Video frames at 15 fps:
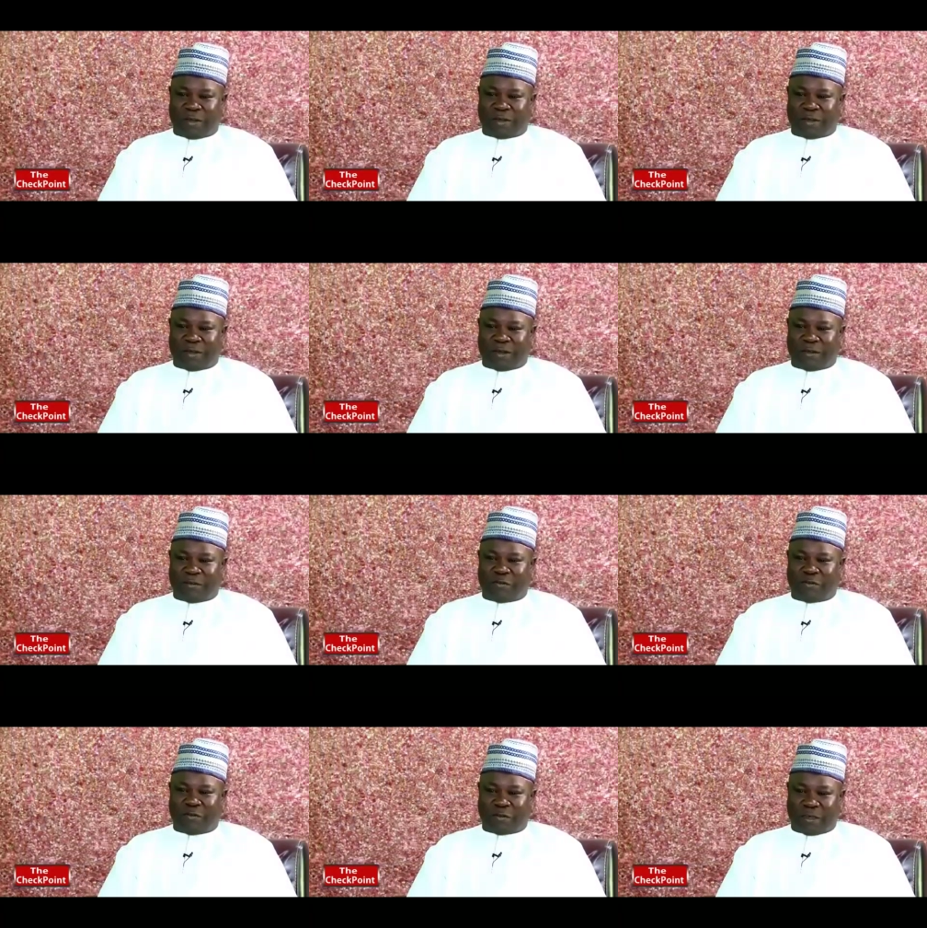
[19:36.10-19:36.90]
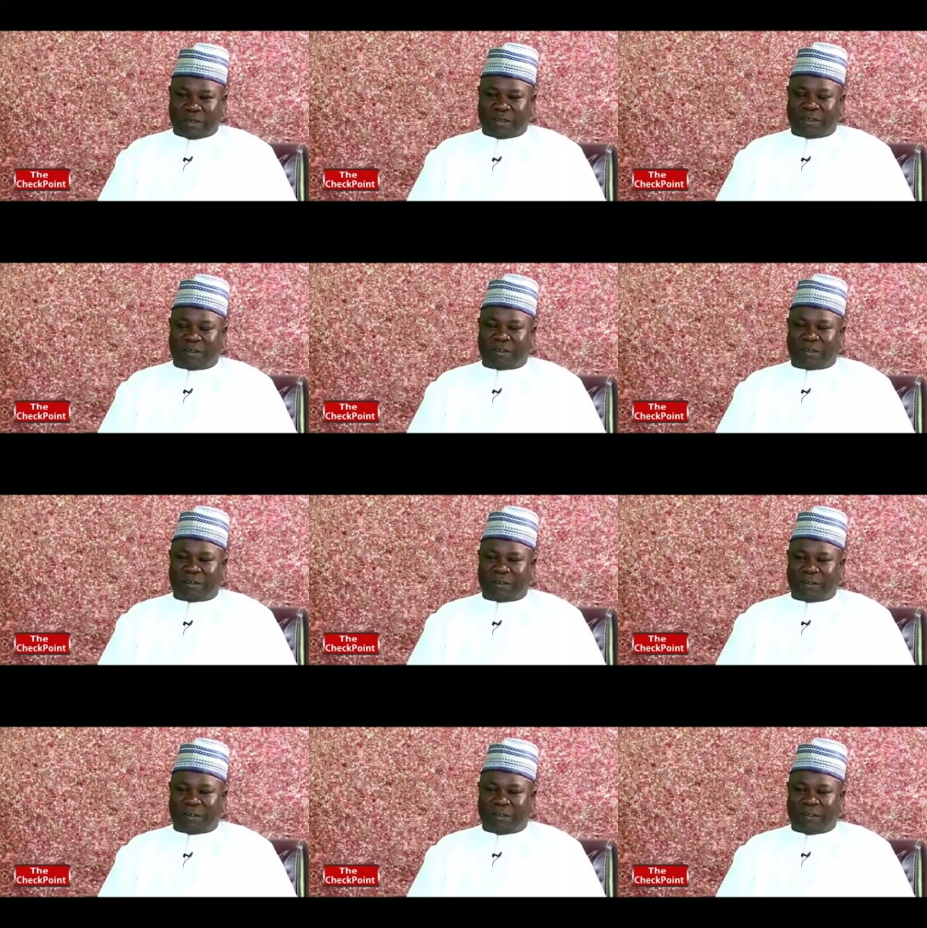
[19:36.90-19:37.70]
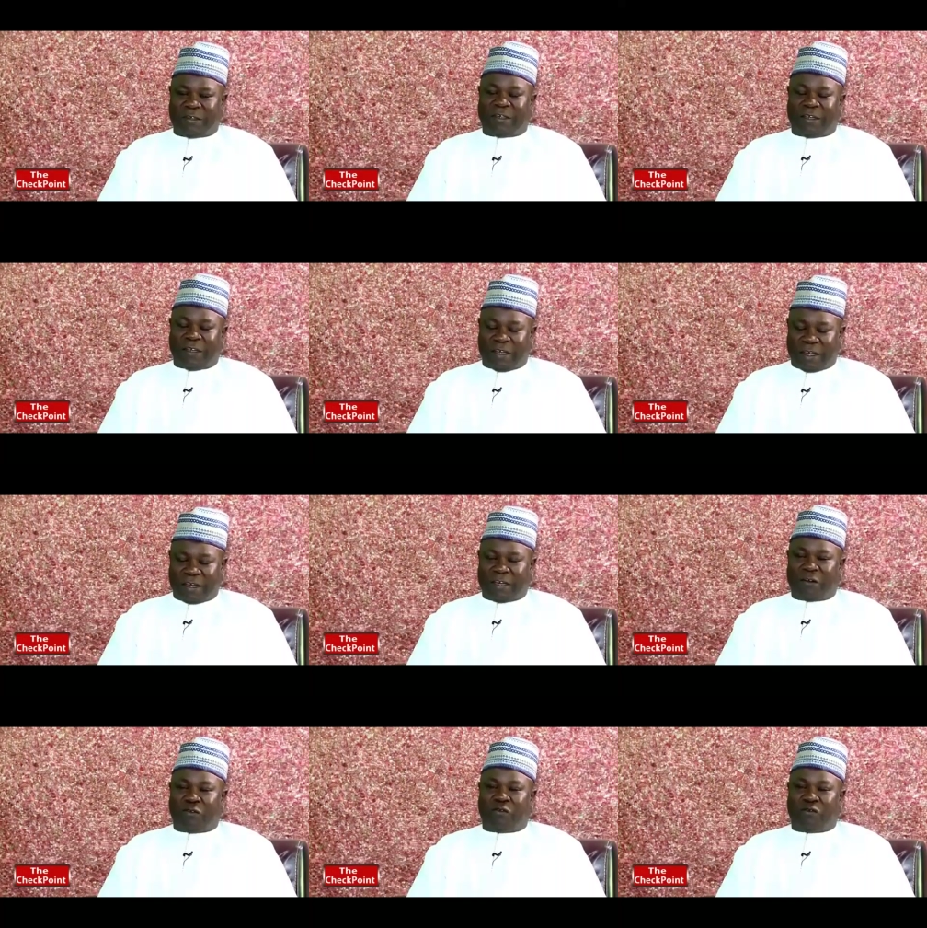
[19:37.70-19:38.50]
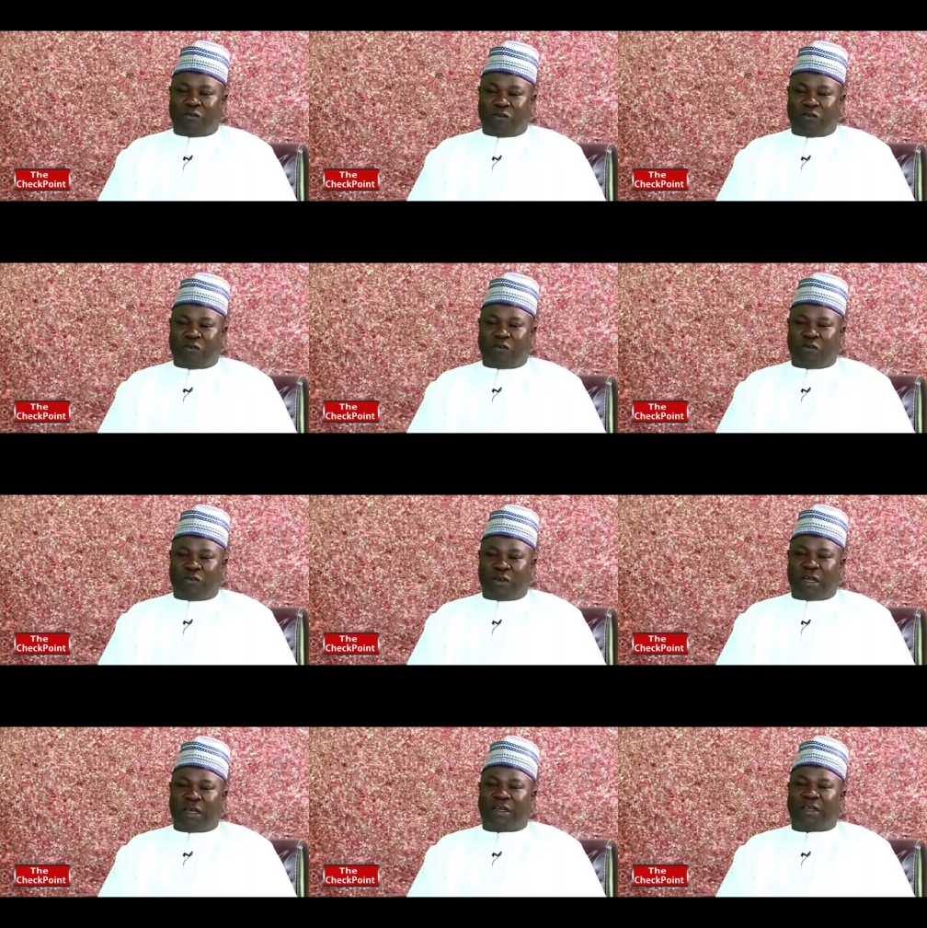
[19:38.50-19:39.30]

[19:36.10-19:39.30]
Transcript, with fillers: you one, and you looked at it, and then you'll know